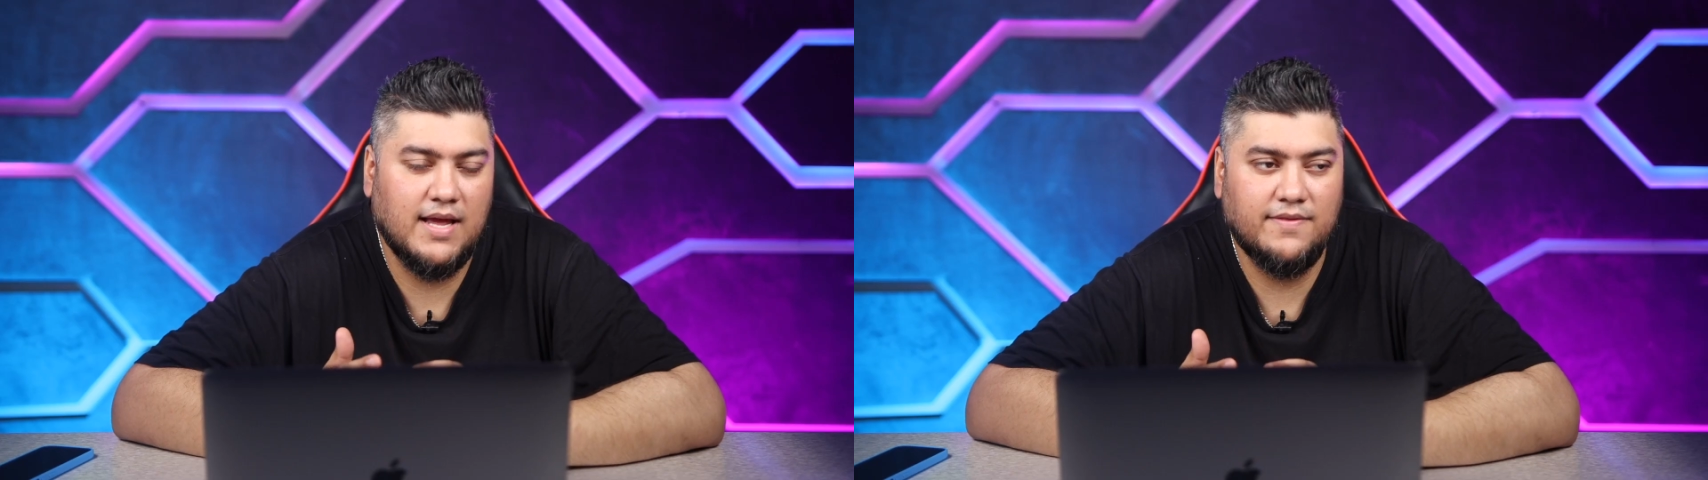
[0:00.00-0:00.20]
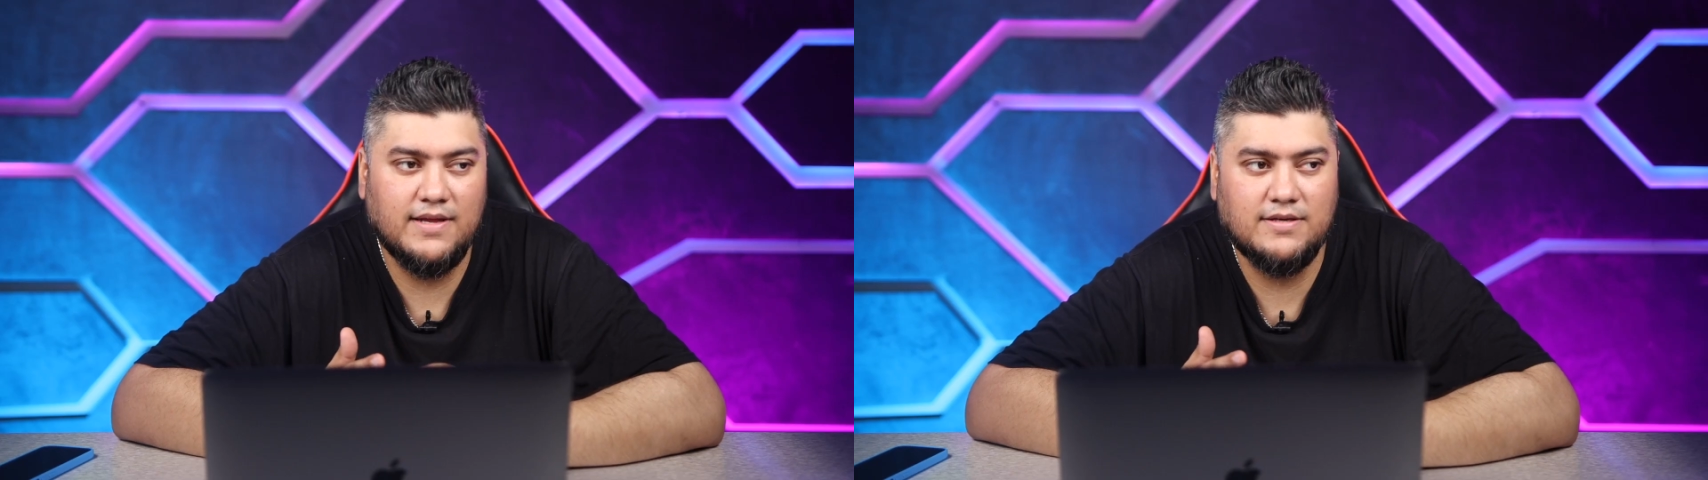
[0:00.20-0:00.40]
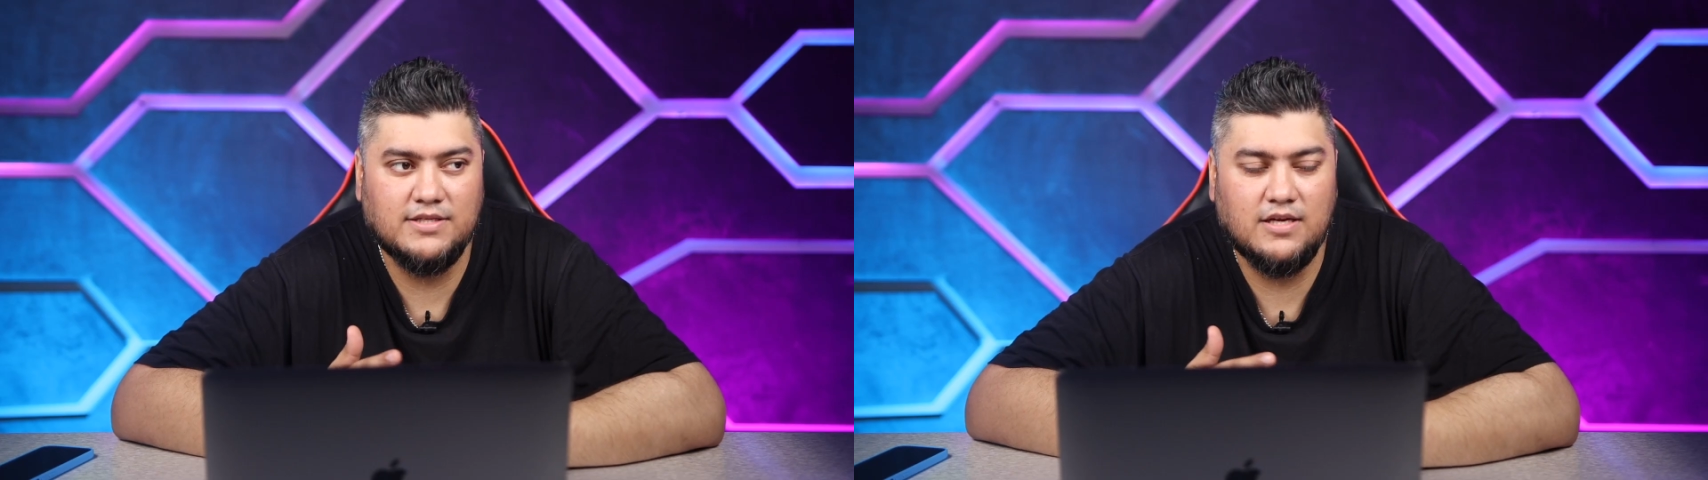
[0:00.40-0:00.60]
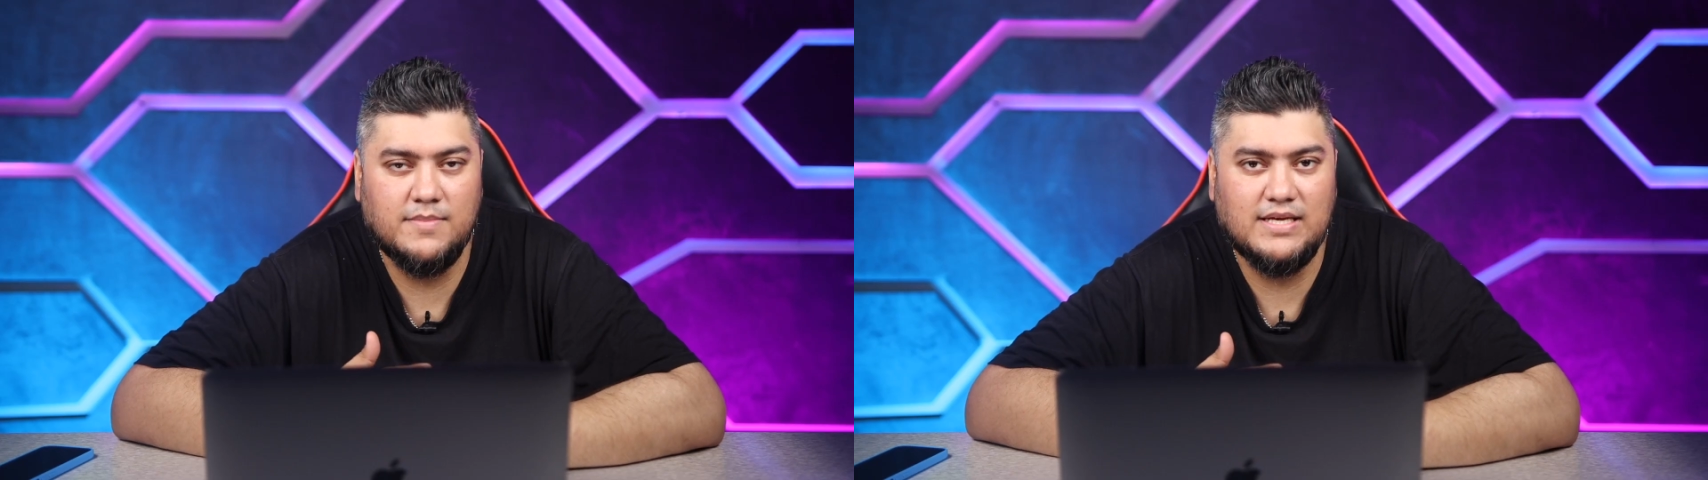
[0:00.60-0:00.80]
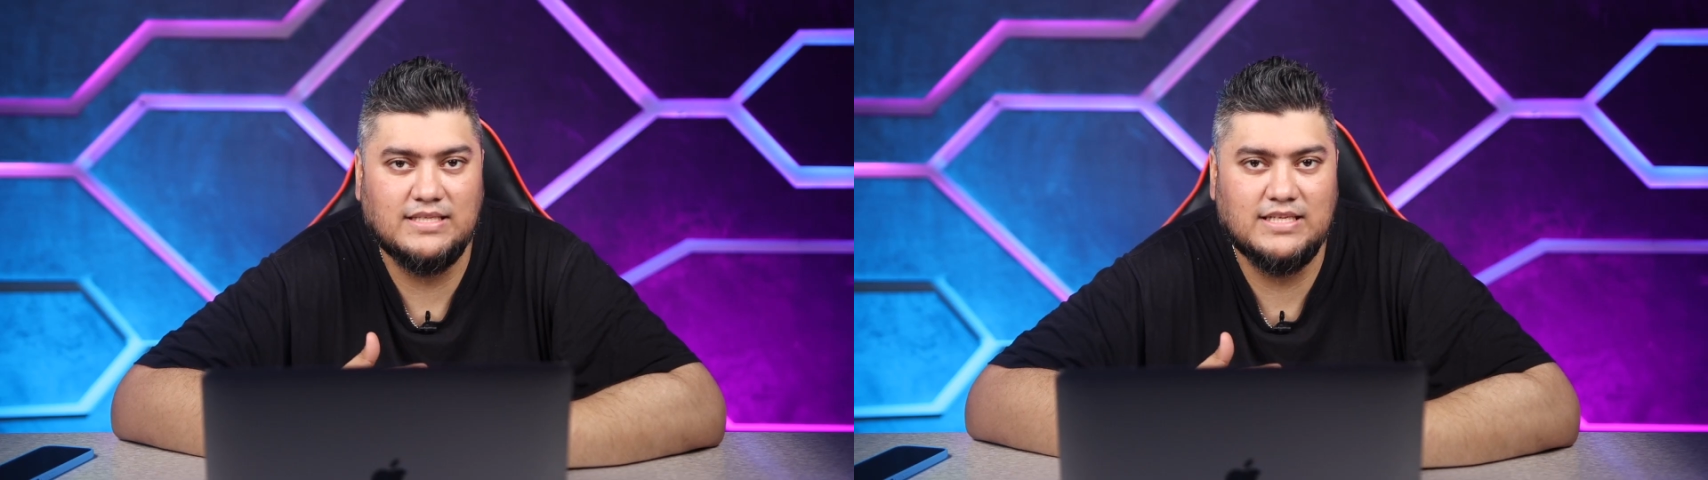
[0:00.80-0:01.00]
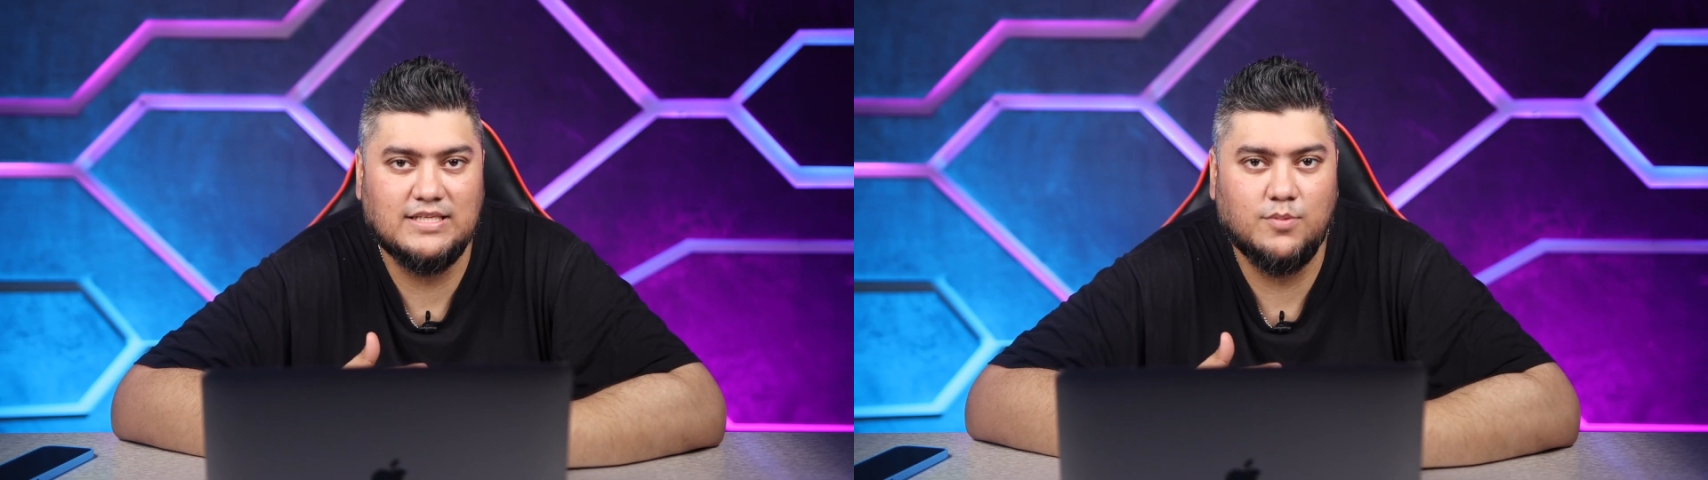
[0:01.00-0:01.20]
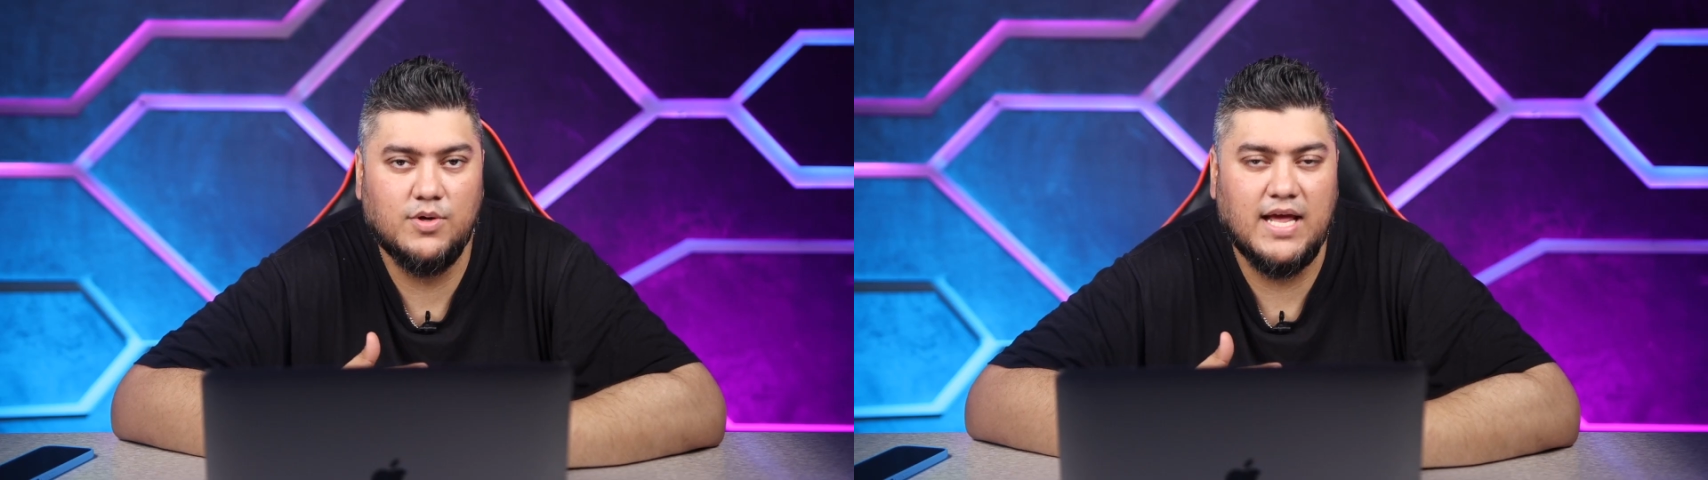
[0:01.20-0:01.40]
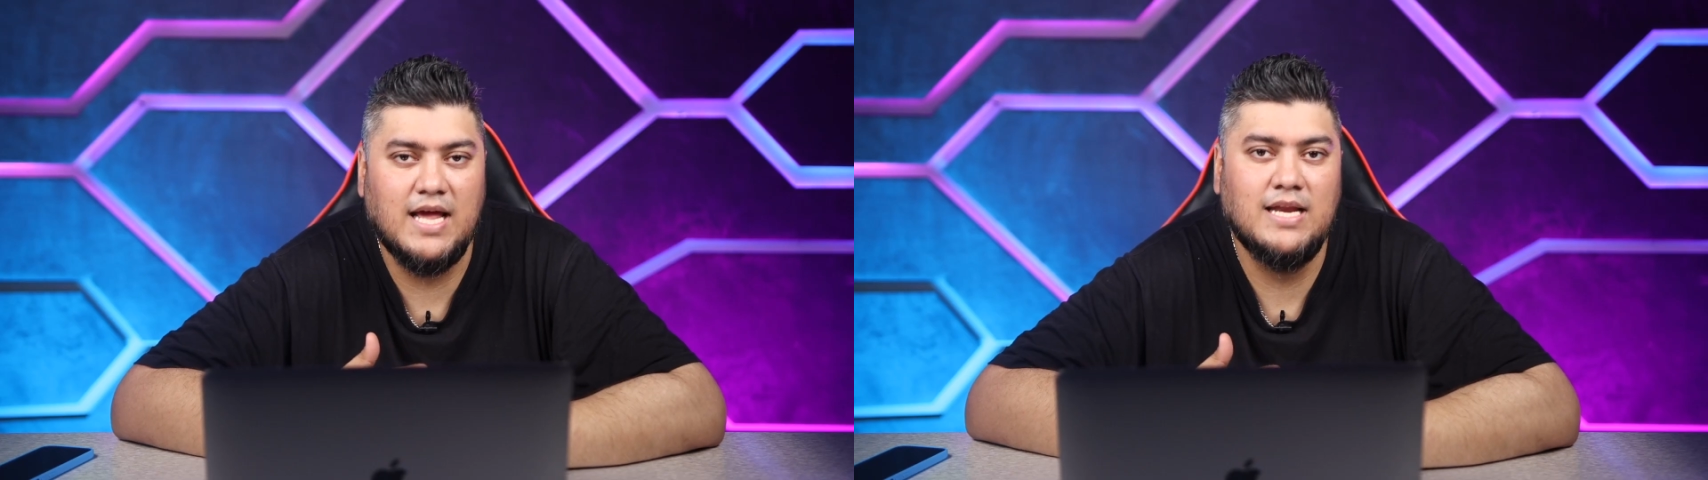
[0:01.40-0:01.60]
and then there's gonna be a
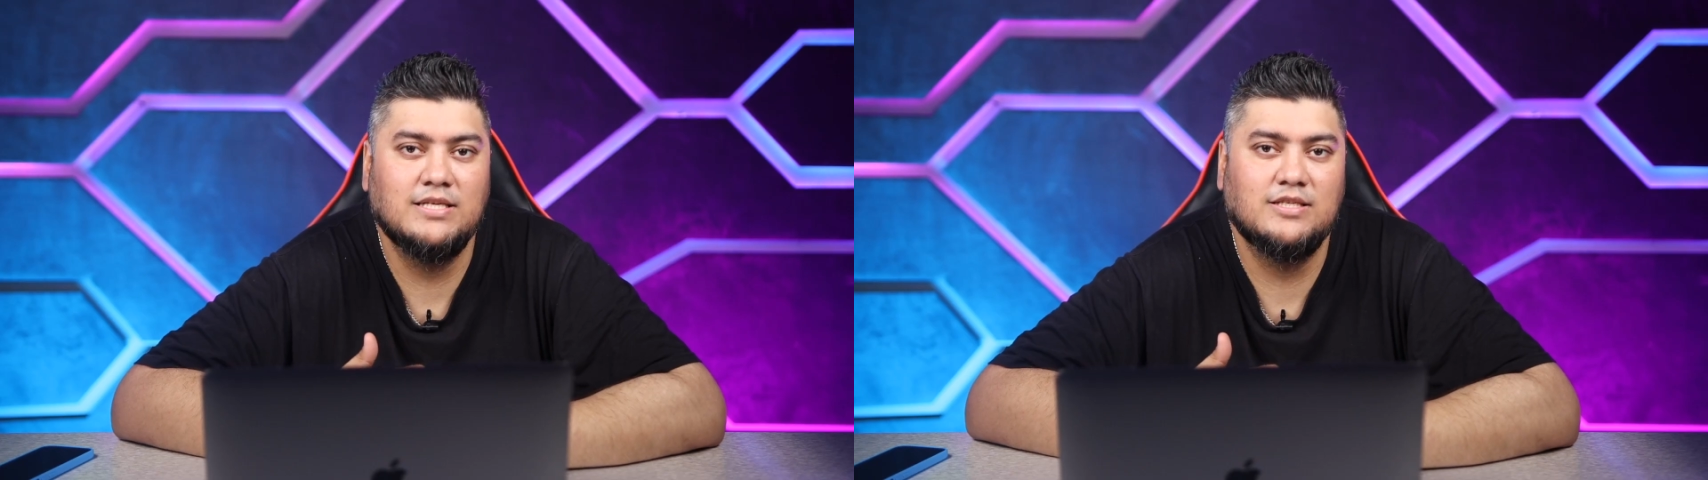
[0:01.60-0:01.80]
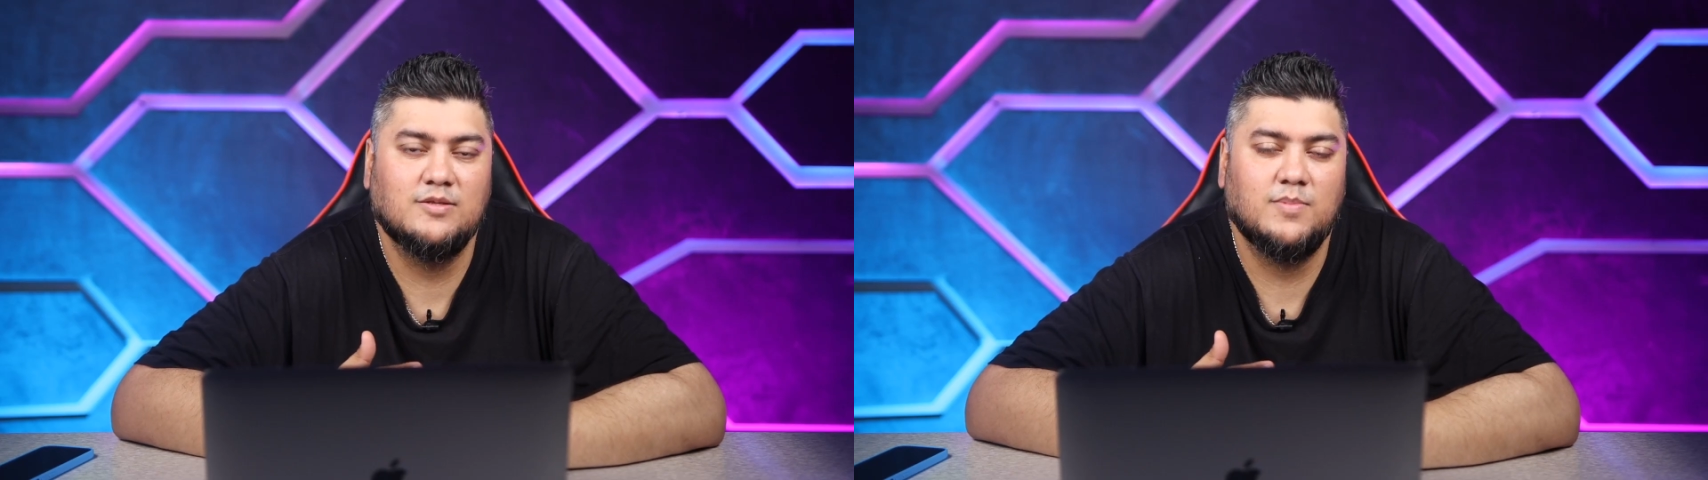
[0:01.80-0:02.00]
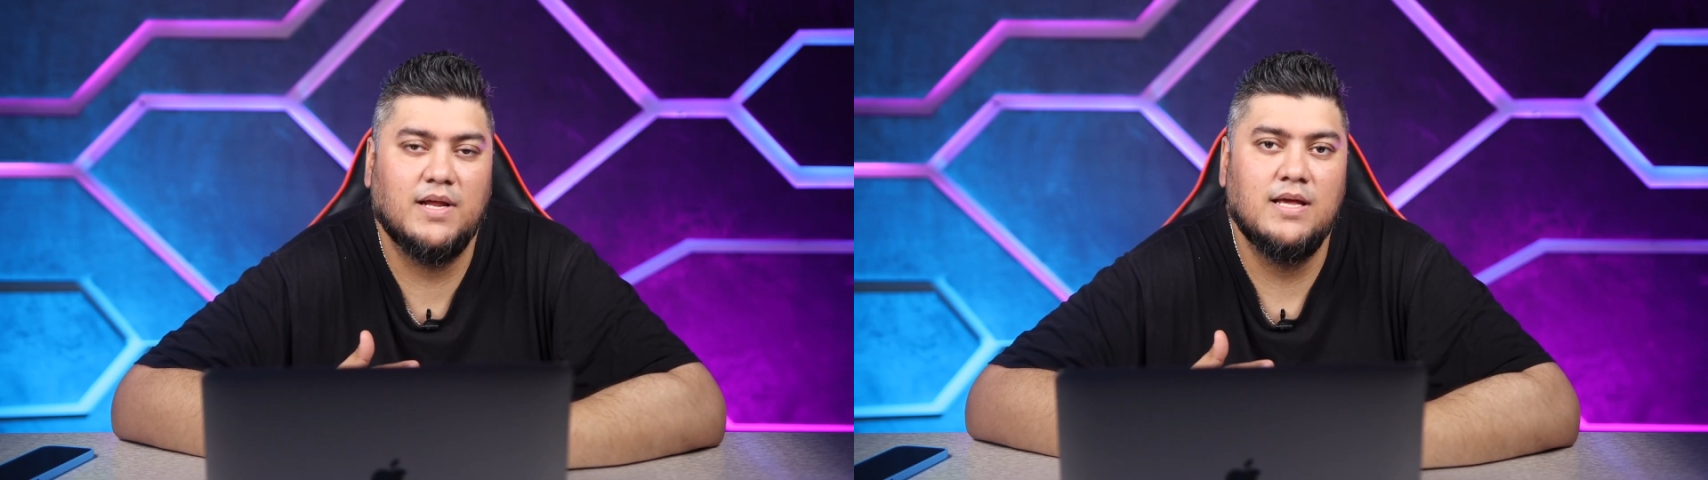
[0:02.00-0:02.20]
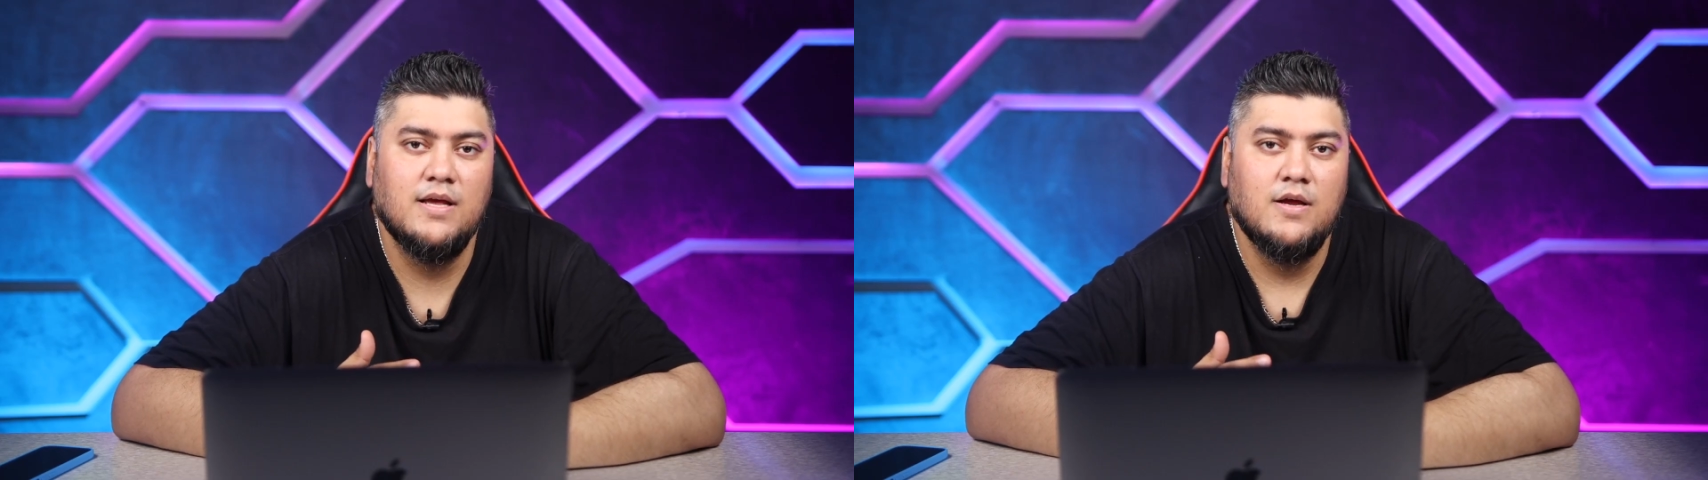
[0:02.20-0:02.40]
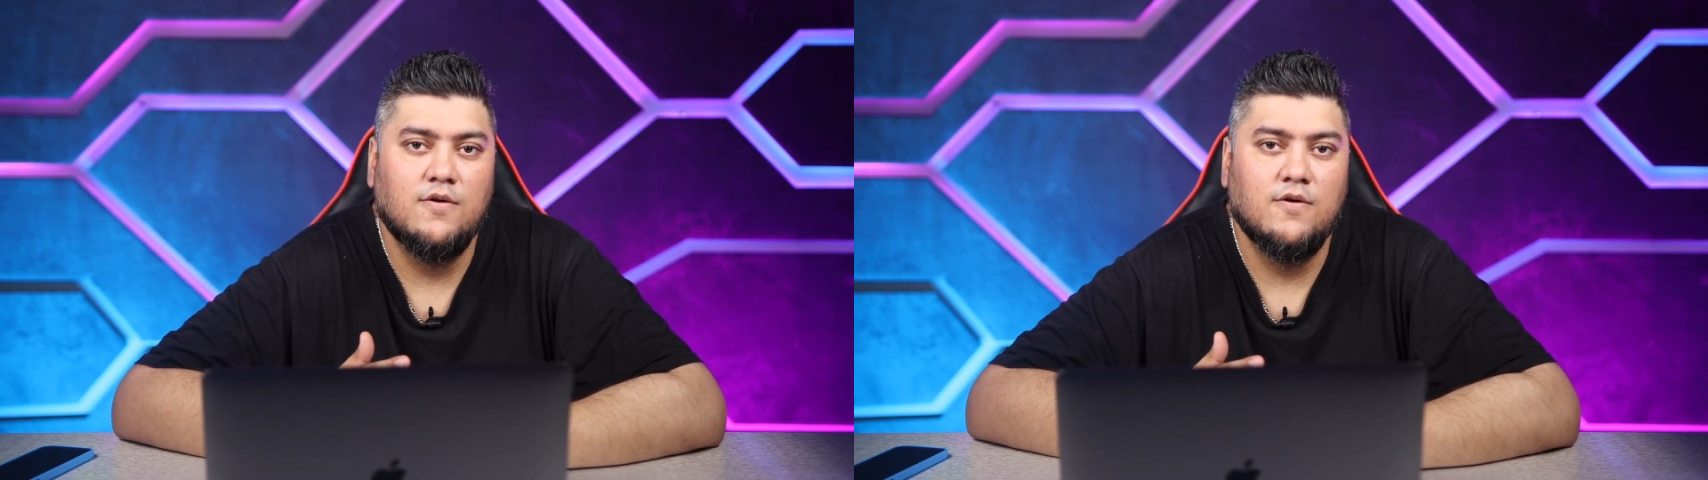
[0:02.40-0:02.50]
6.8 inch display